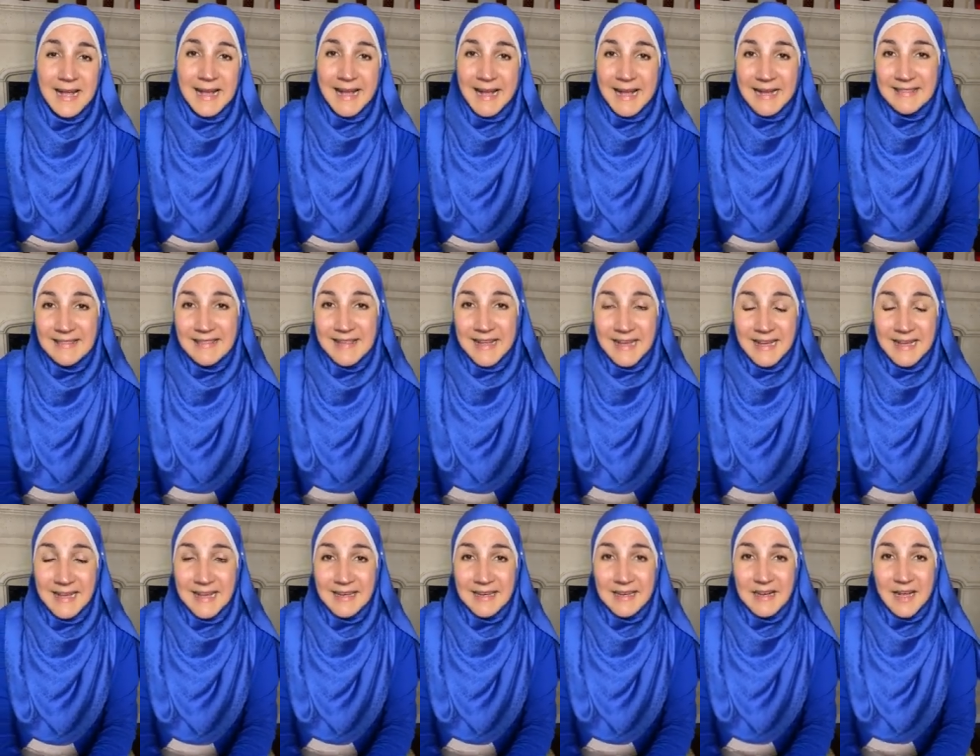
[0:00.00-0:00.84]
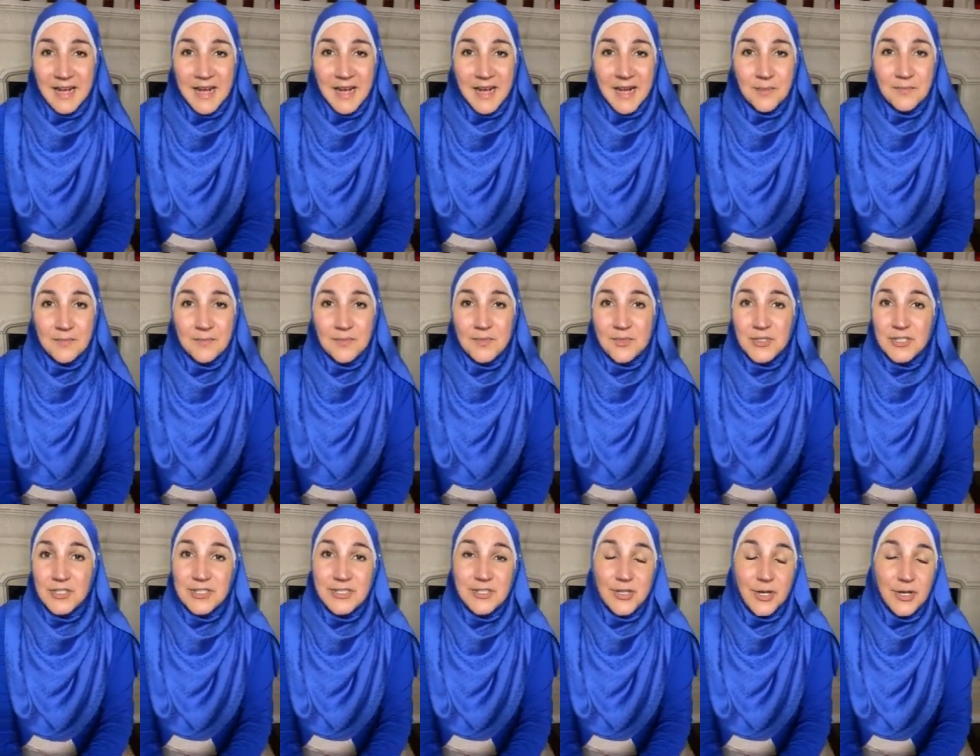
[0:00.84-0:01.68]
and then
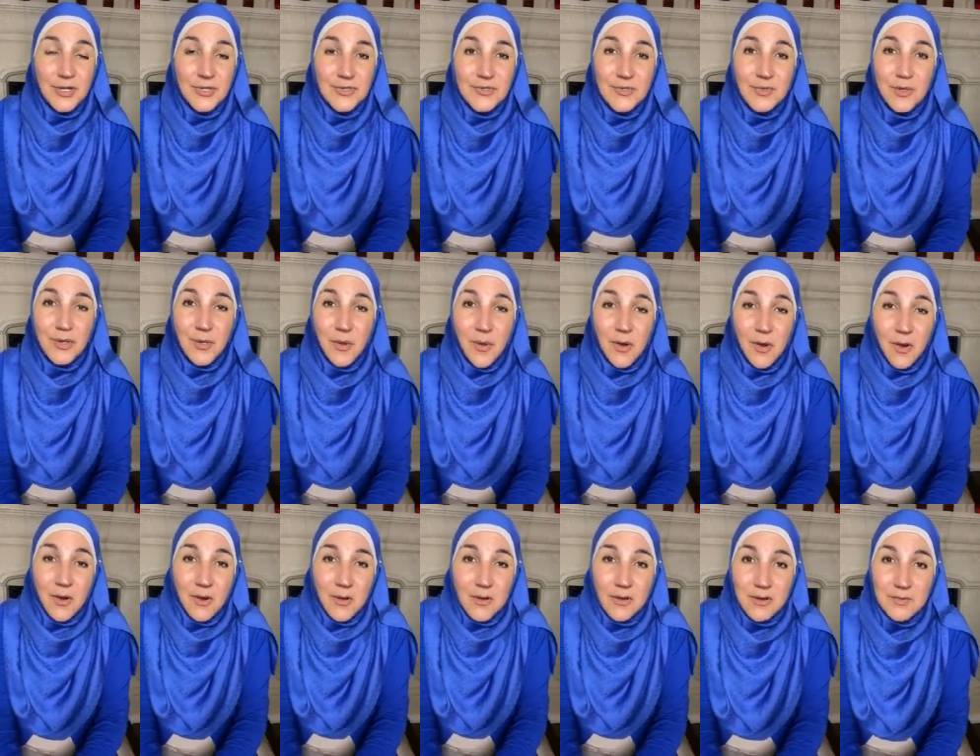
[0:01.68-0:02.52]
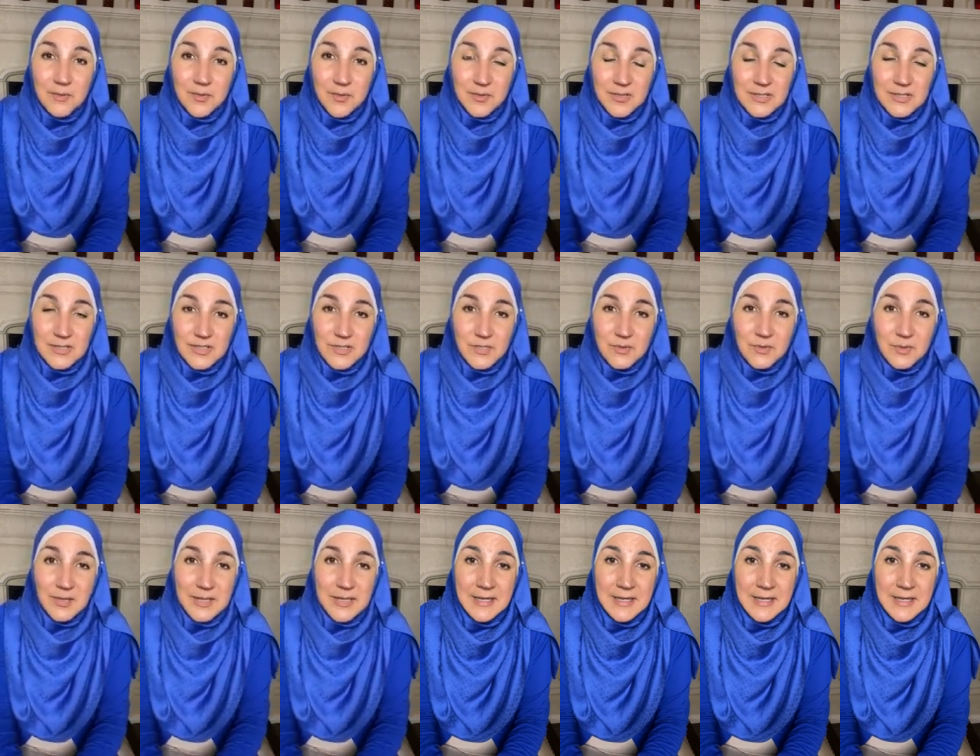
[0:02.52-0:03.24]
she started doing horrible at school.